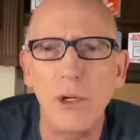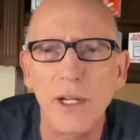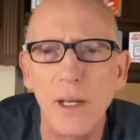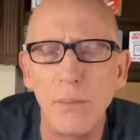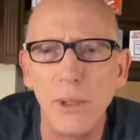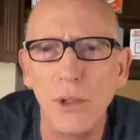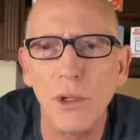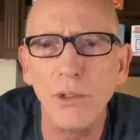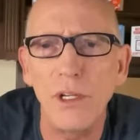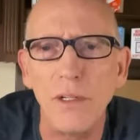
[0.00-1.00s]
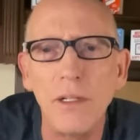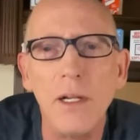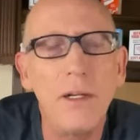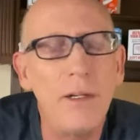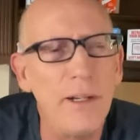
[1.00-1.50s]
it got built, and
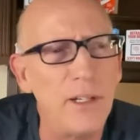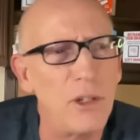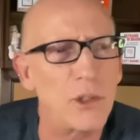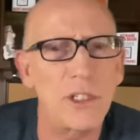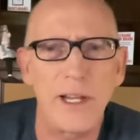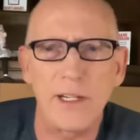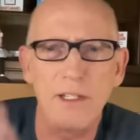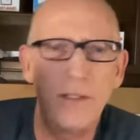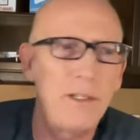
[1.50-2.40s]
it looks like